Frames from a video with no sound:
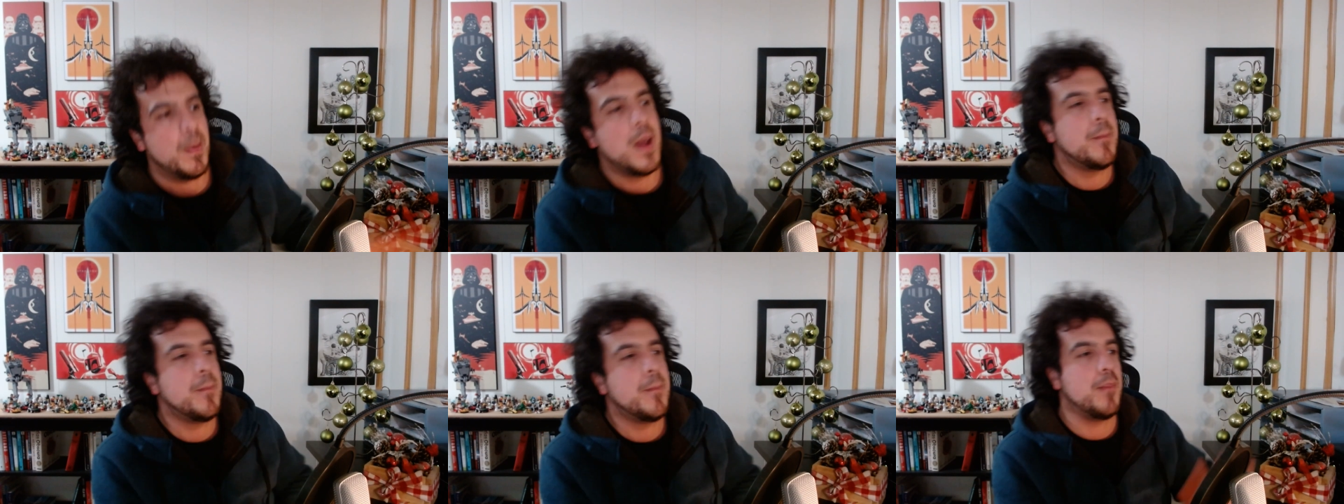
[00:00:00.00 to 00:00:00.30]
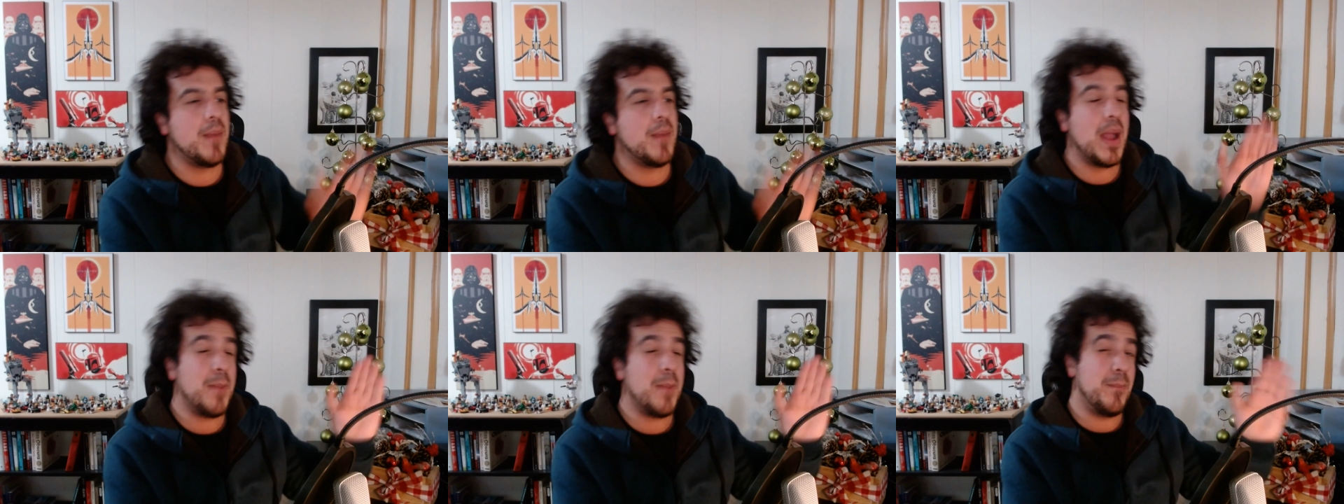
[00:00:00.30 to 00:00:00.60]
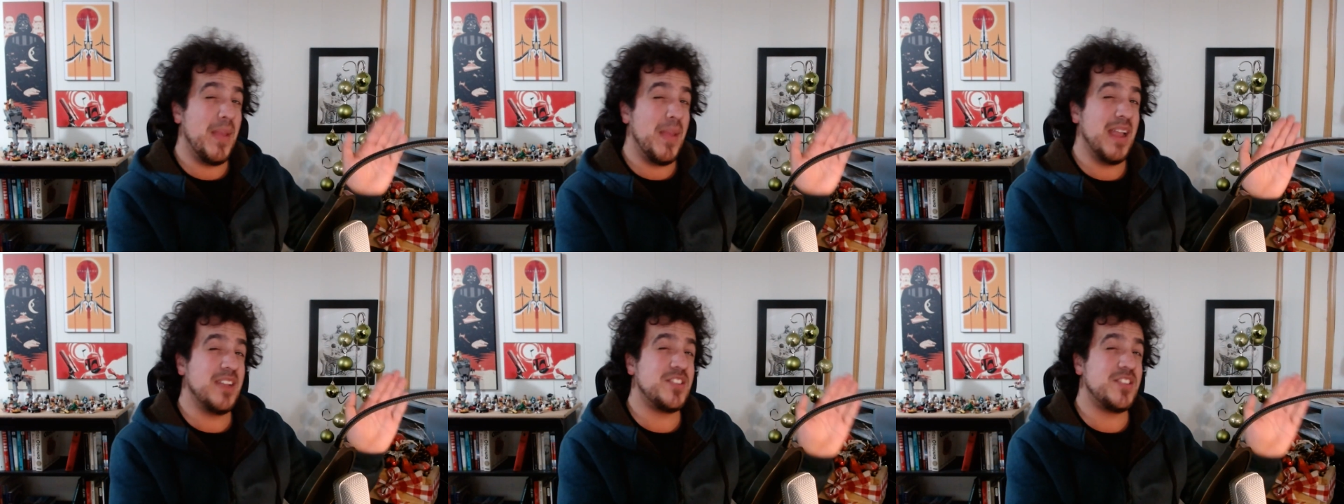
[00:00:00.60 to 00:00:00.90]
but my
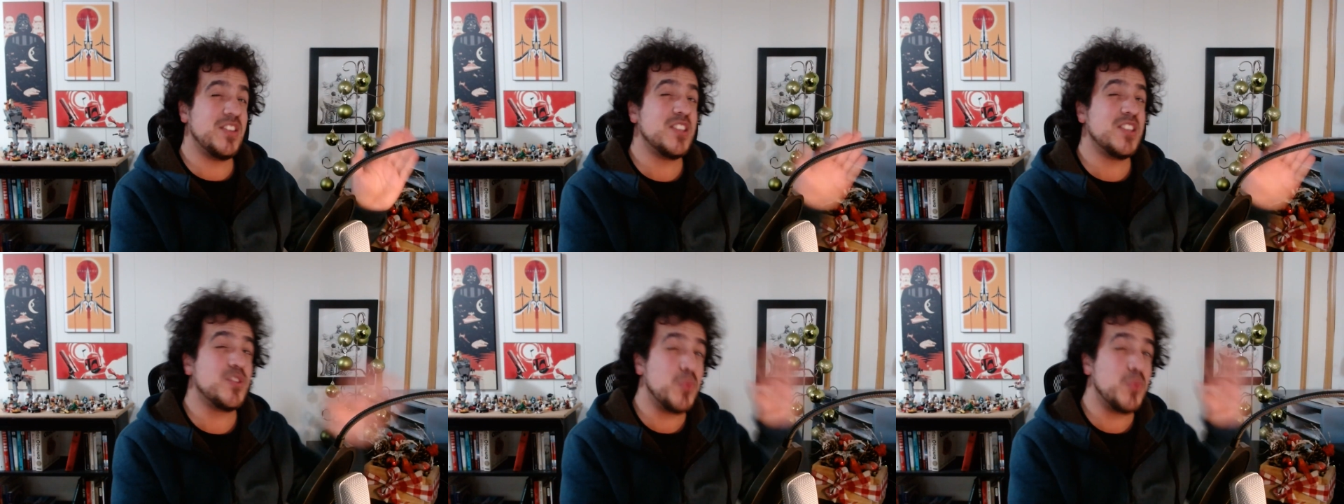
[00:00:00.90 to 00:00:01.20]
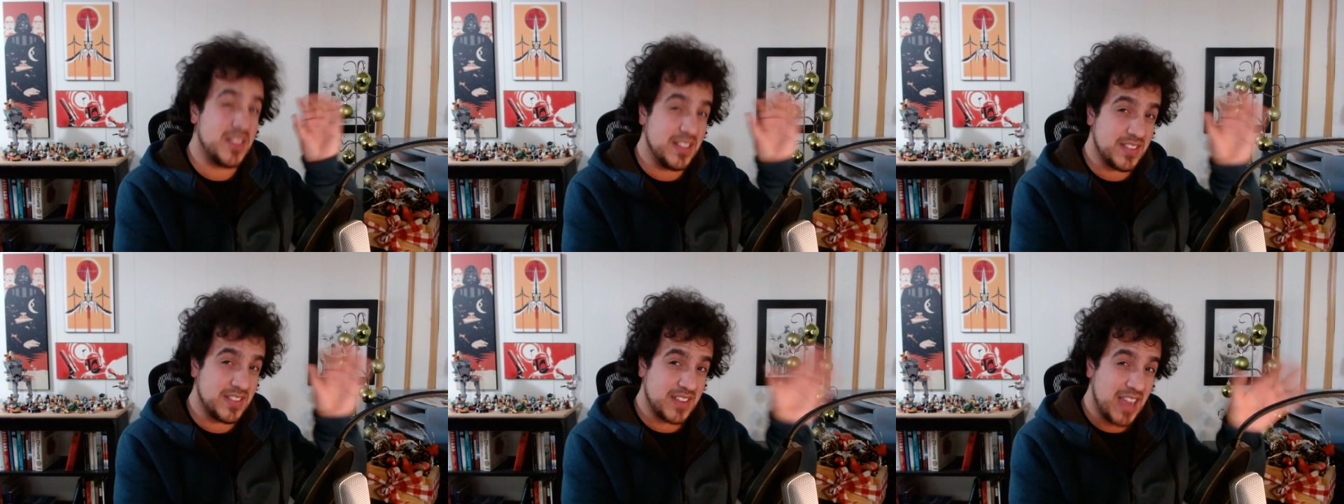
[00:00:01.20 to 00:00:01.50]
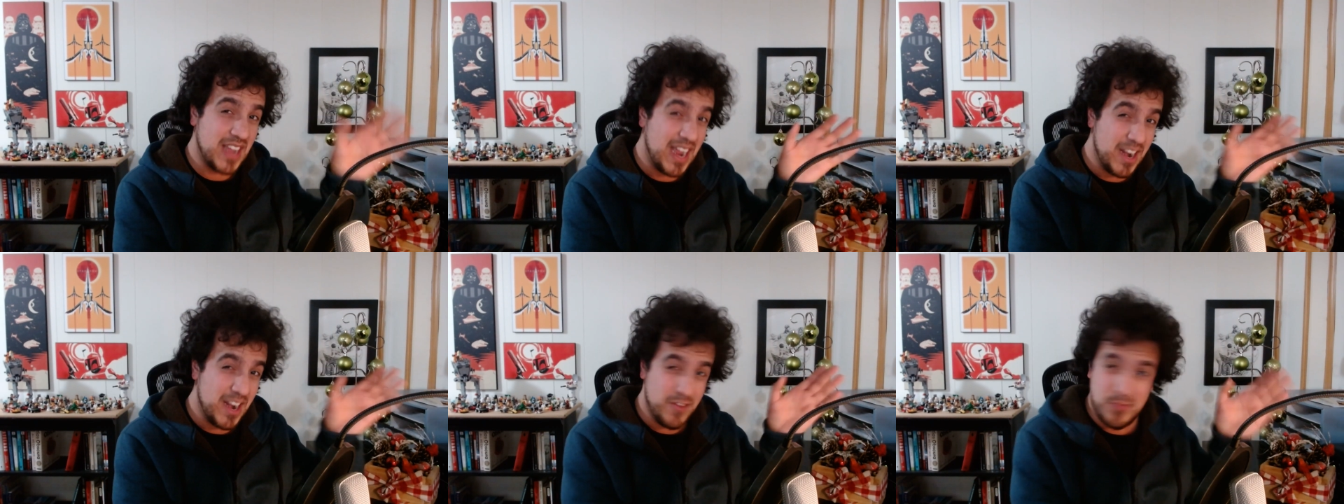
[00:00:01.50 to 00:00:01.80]
patience with this
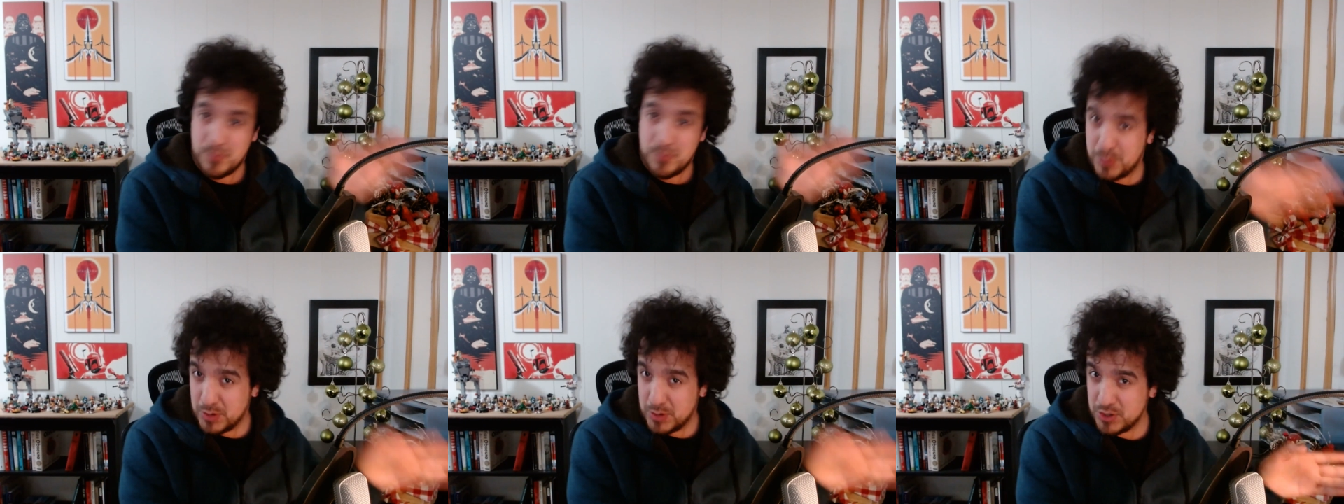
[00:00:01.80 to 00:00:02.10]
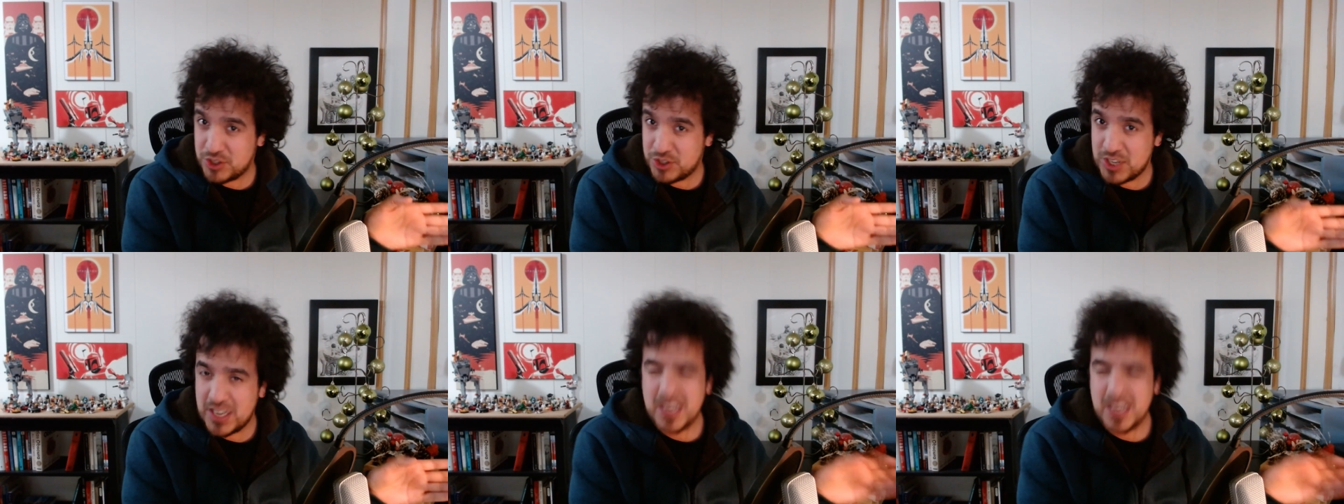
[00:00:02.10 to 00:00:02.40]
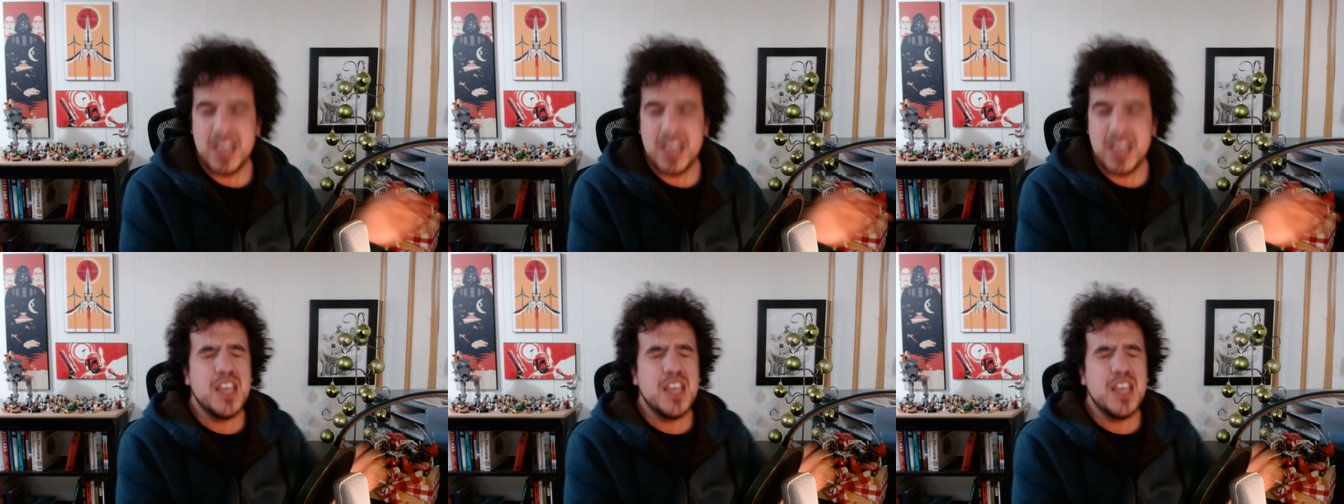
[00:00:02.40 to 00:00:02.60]
kind of bullshit